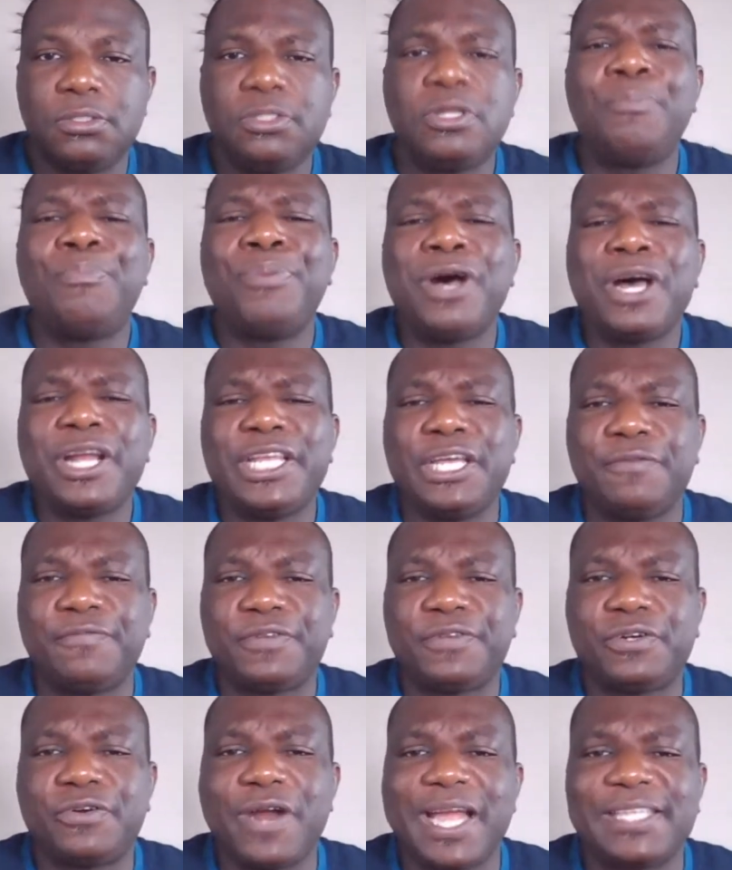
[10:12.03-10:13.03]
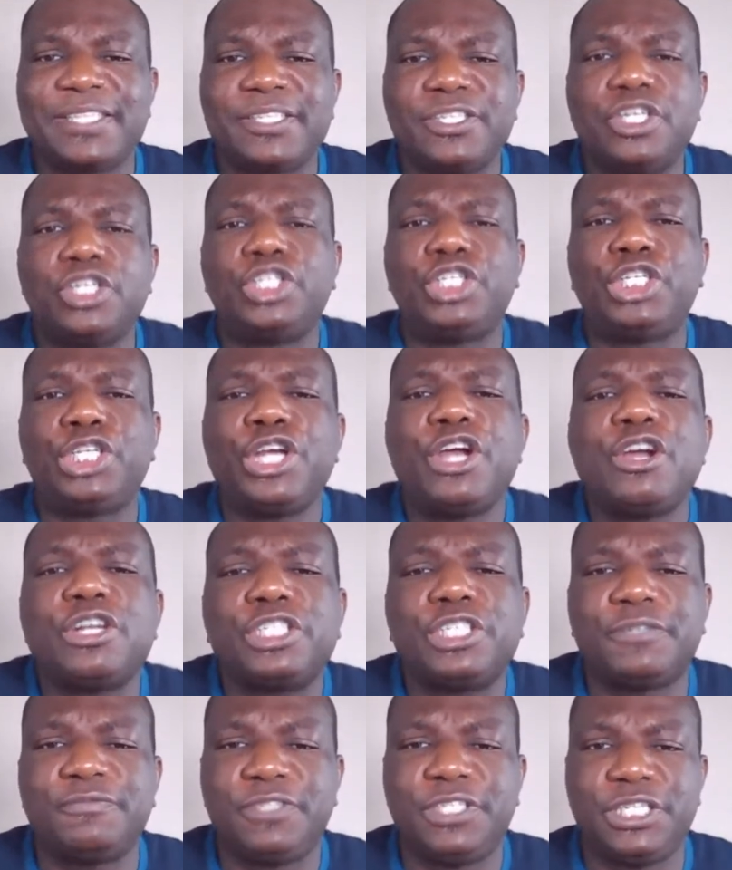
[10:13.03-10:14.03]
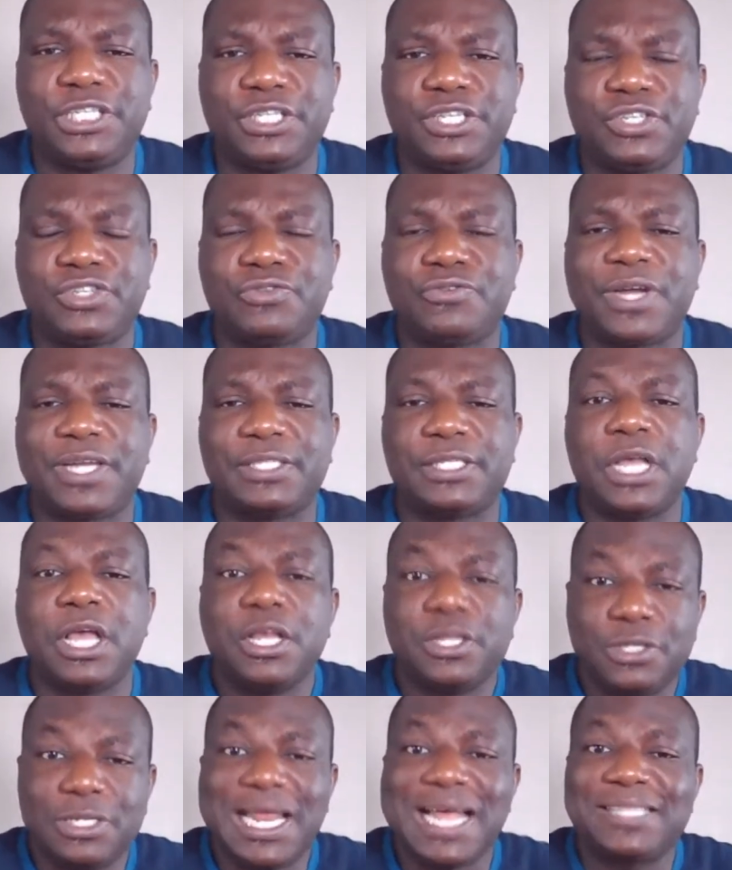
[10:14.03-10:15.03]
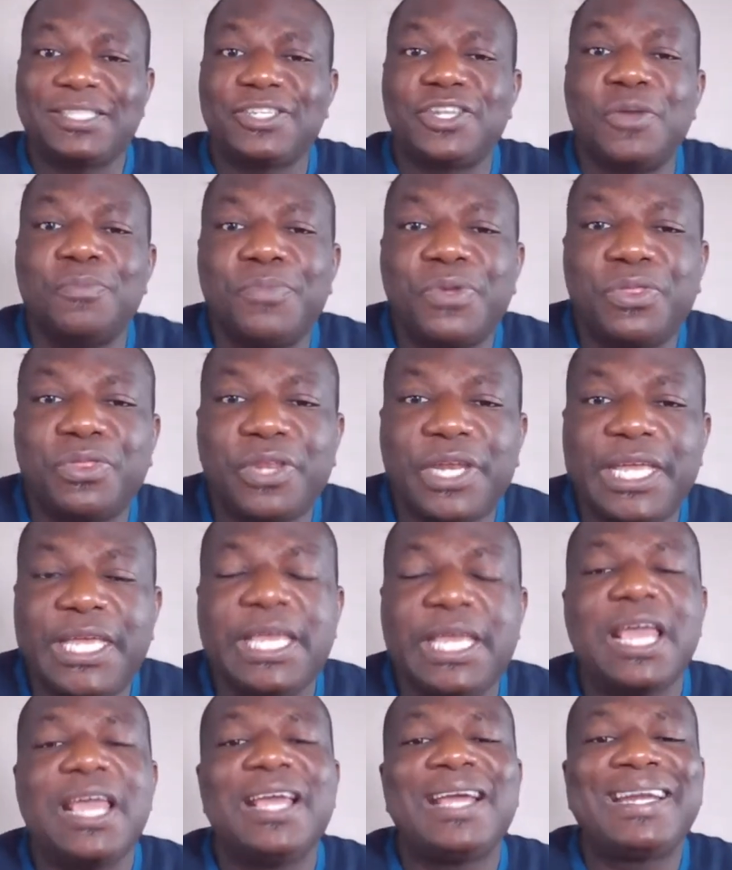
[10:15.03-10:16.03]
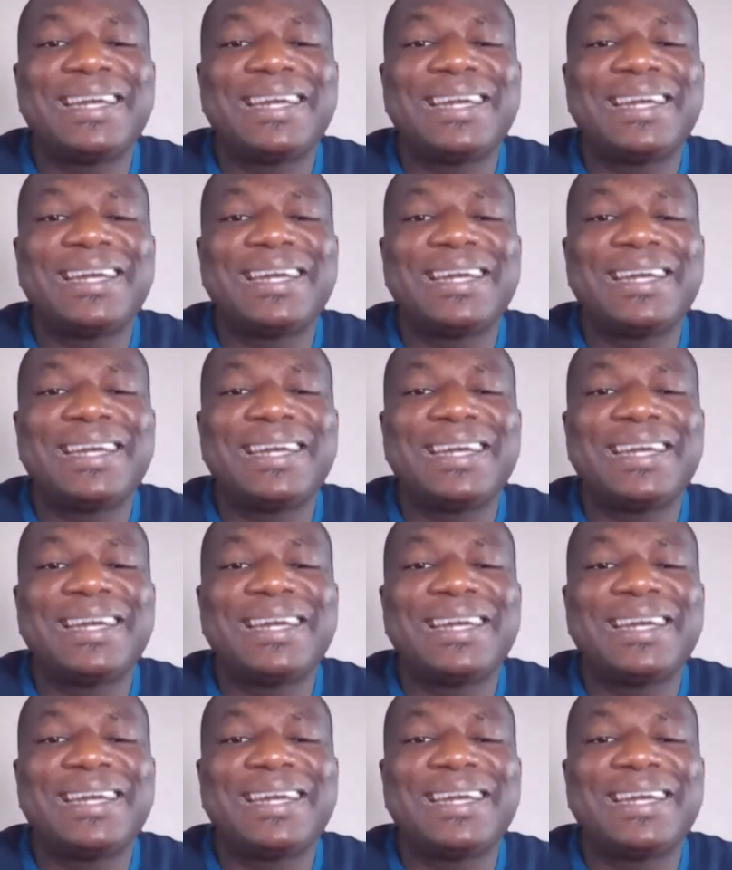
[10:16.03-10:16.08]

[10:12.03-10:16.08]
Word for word: the body of Christ, the church of Jesus Christ. So that's number three.